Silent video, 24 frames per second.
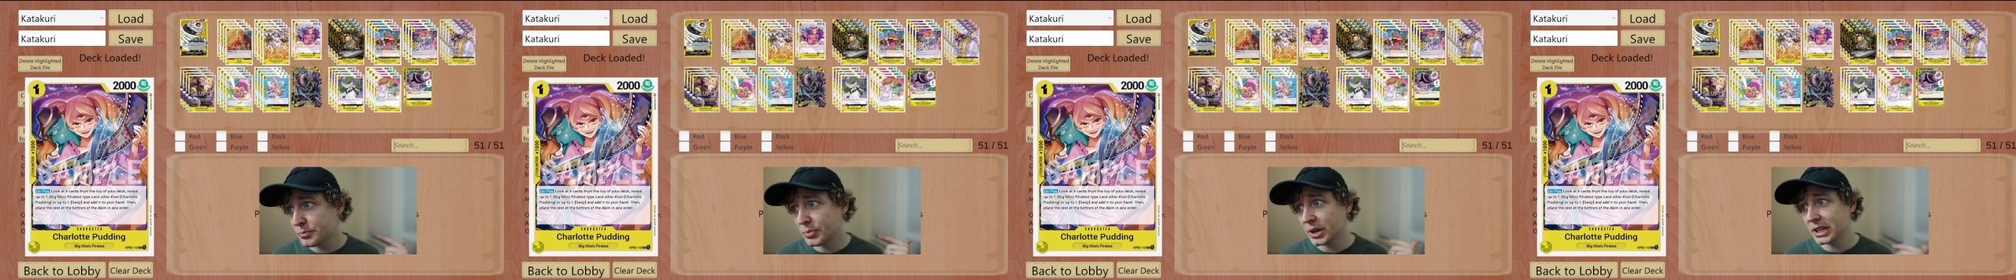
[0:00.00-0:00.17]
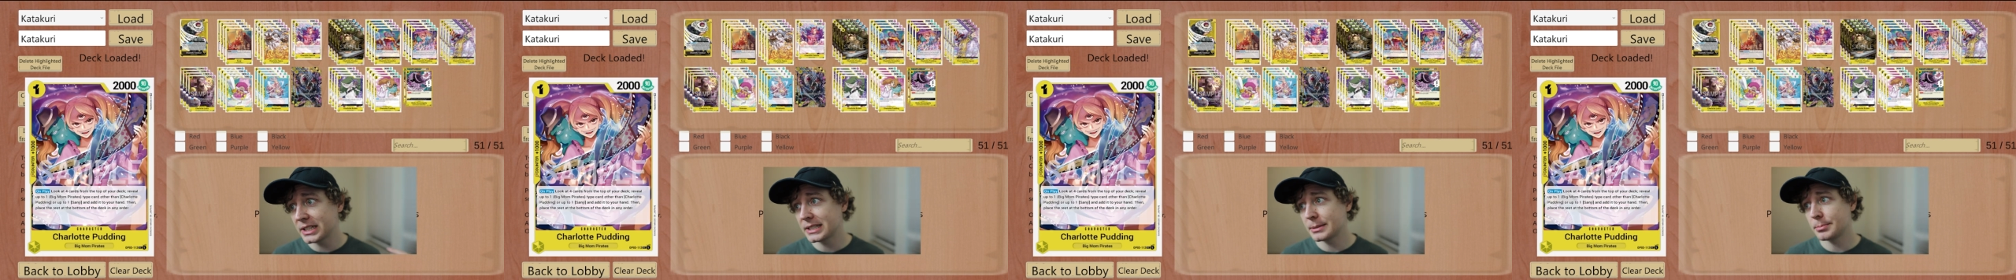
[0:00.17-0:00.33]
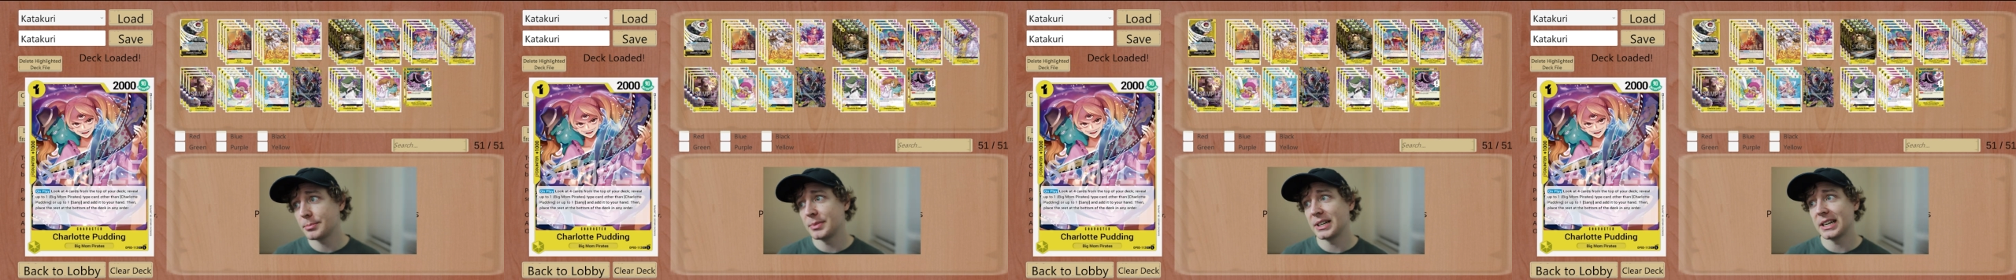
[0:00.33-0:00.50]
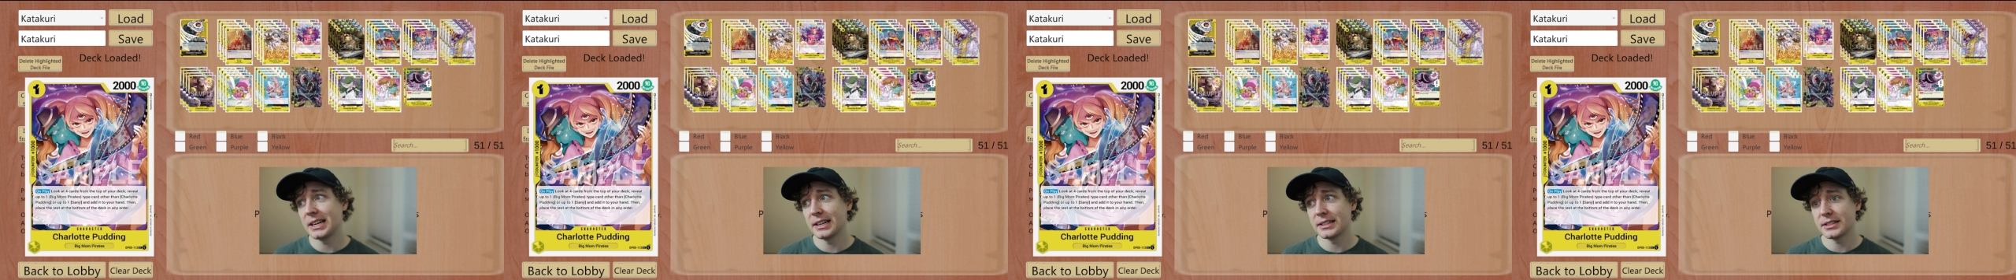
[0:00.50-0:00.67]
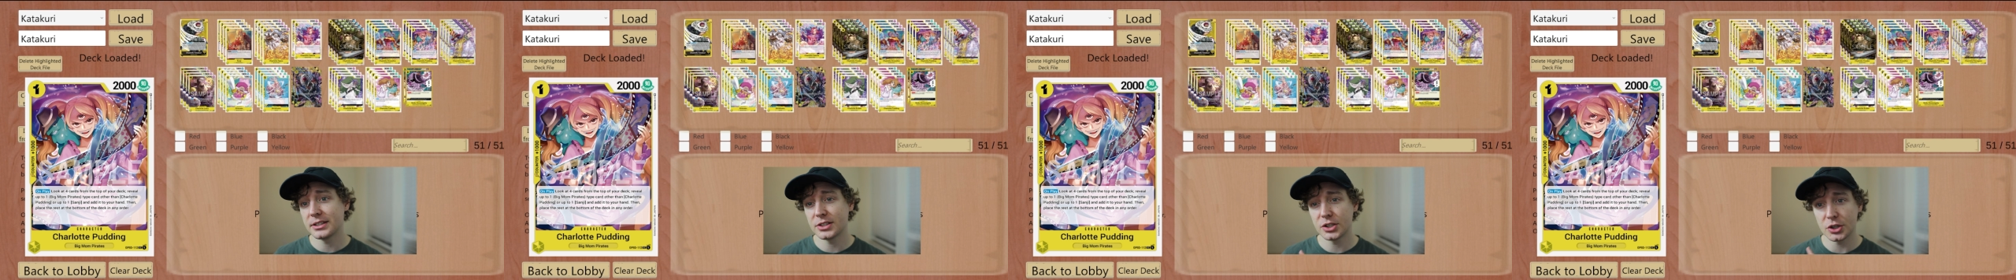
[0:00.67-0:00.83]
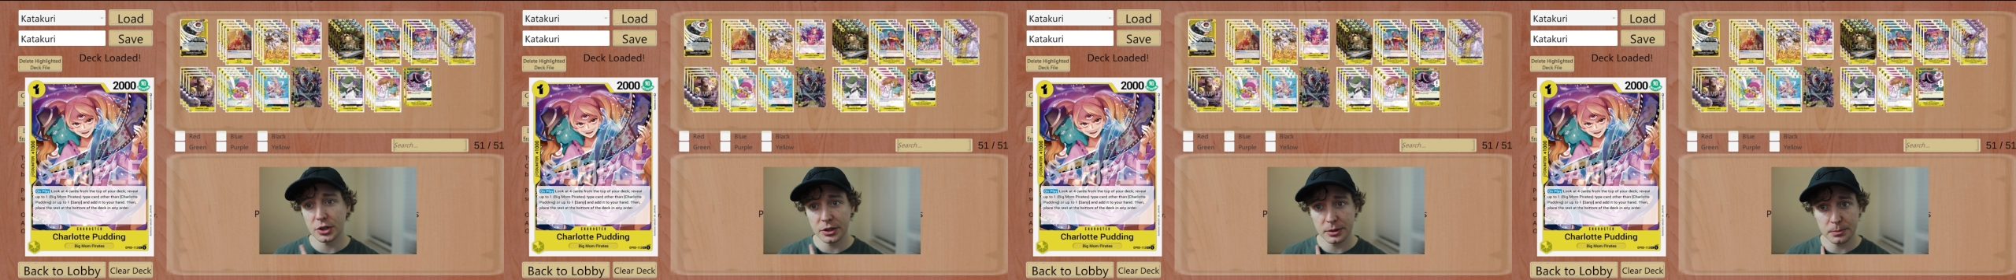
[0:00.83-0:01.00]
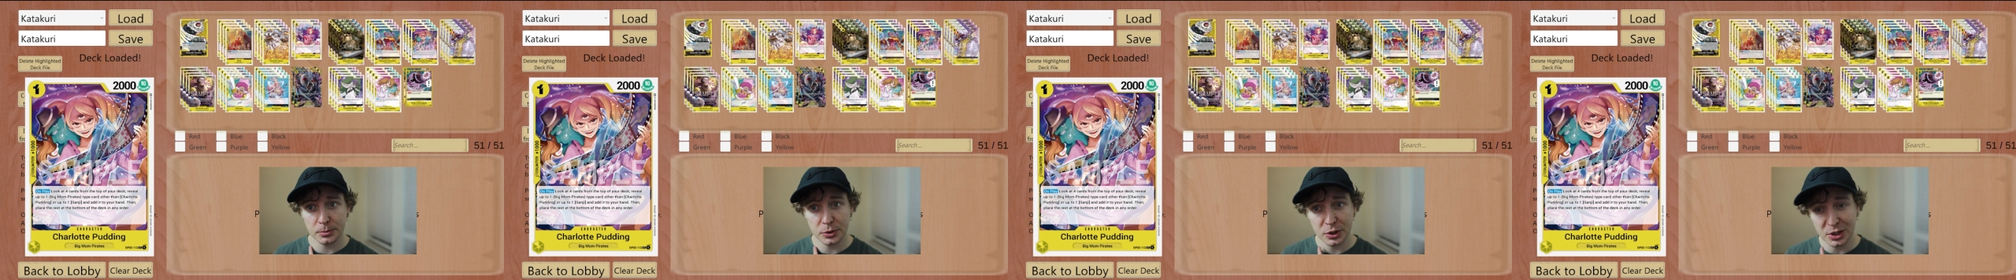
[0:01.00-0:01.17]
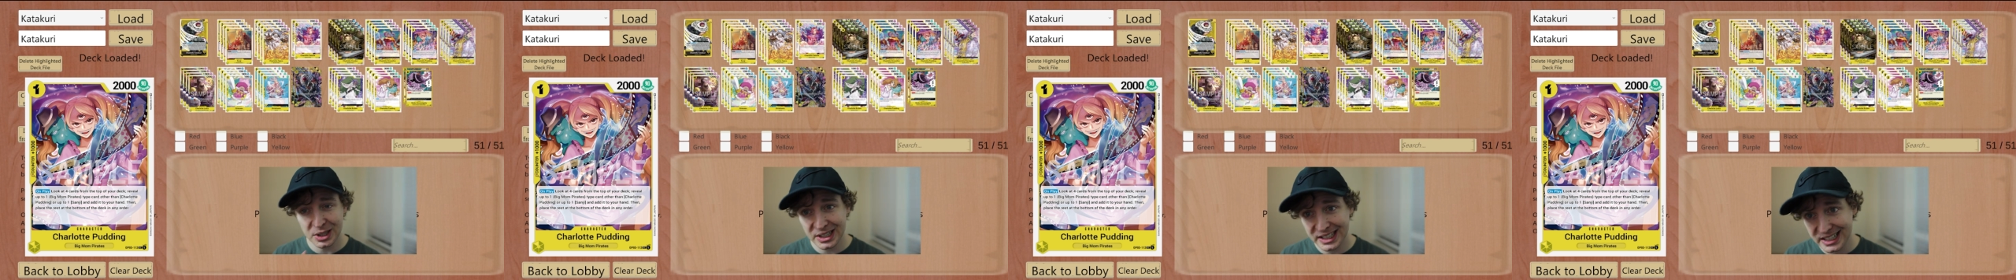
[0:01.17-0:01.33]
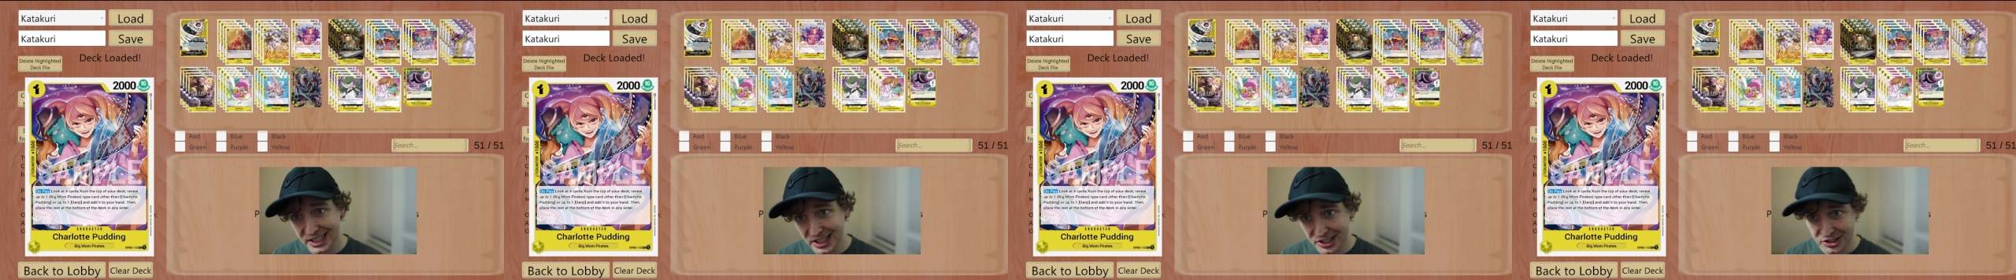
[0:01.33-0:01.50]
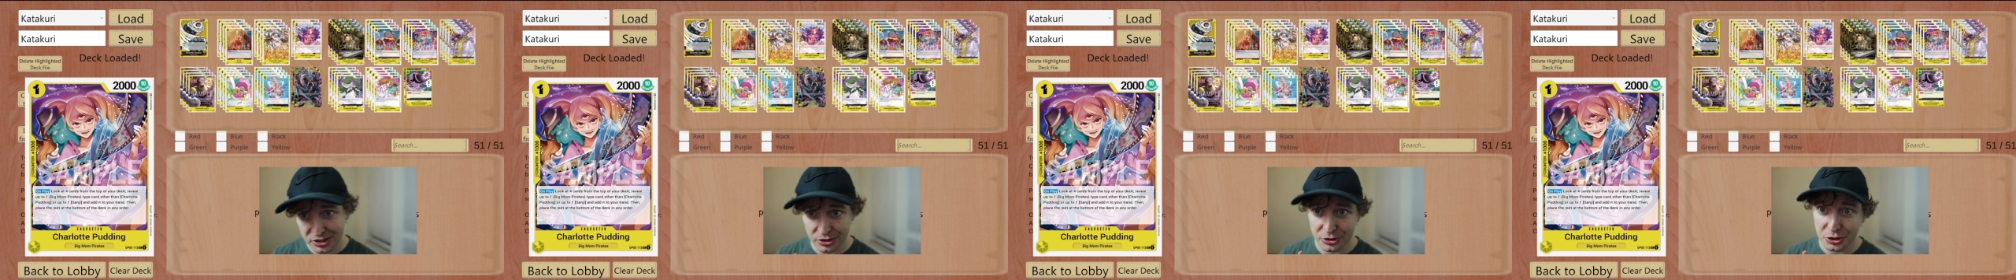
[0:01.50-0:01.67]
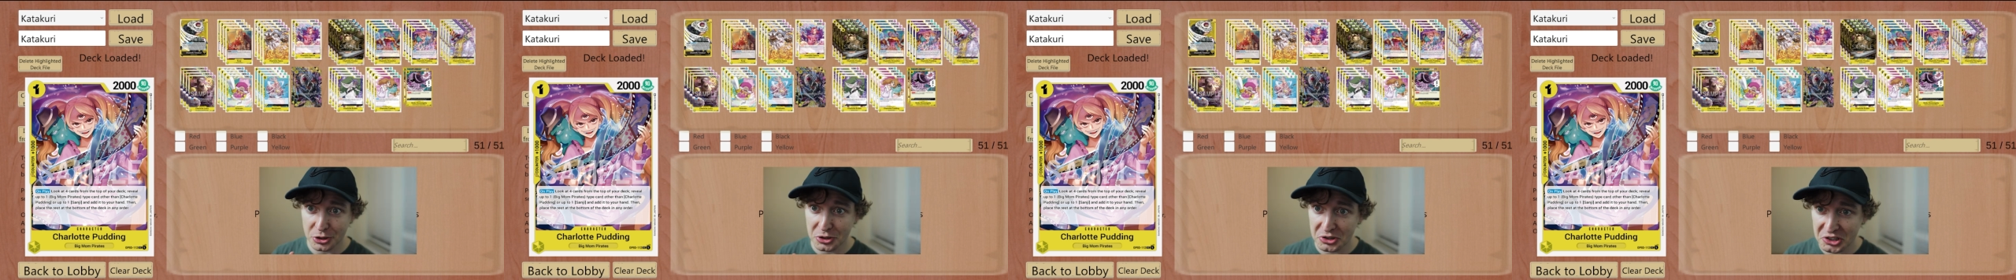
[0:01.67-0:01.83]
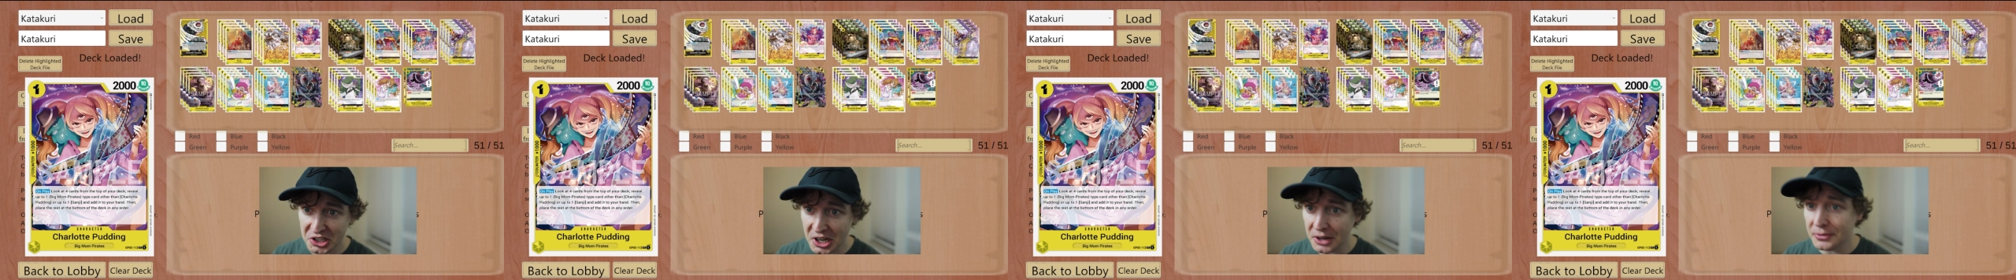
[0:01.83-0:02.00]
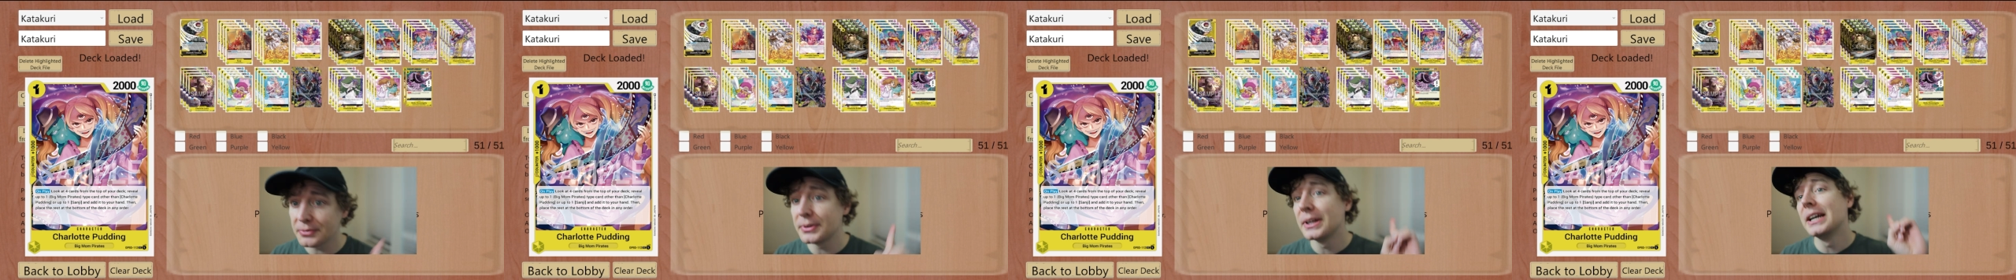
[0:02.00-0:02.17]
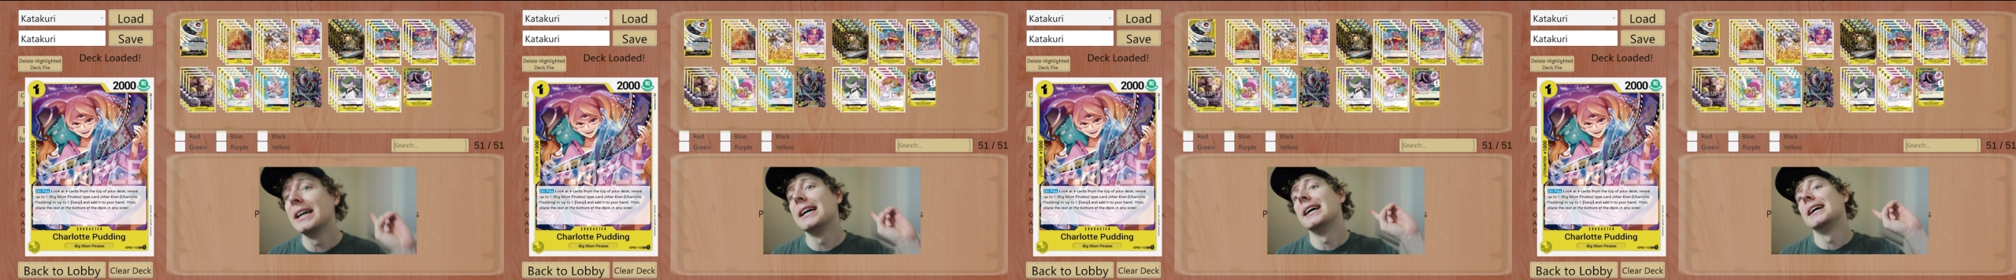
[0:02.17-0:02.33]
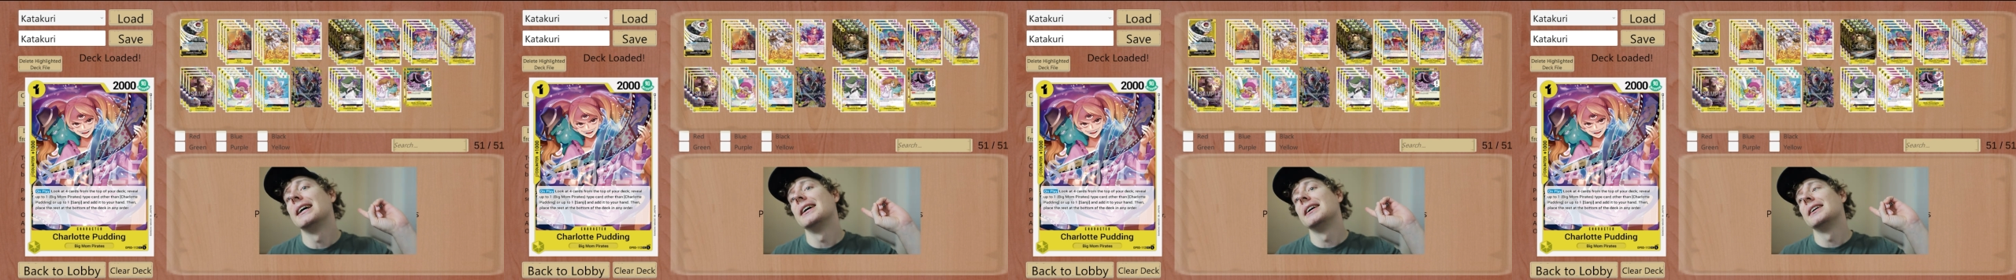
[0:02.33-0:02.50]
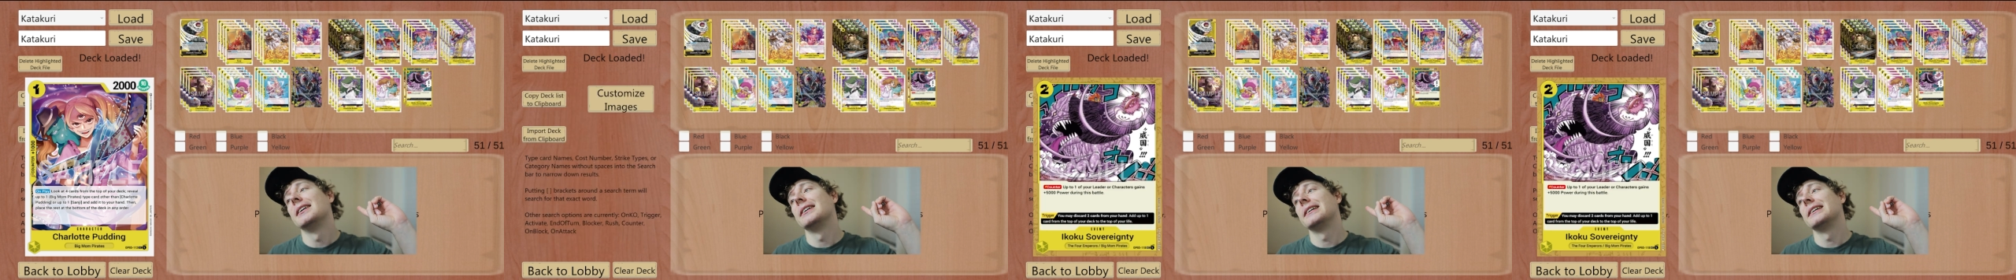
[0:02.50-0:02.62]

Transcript: but because Charlotte Pudding cannot search herself,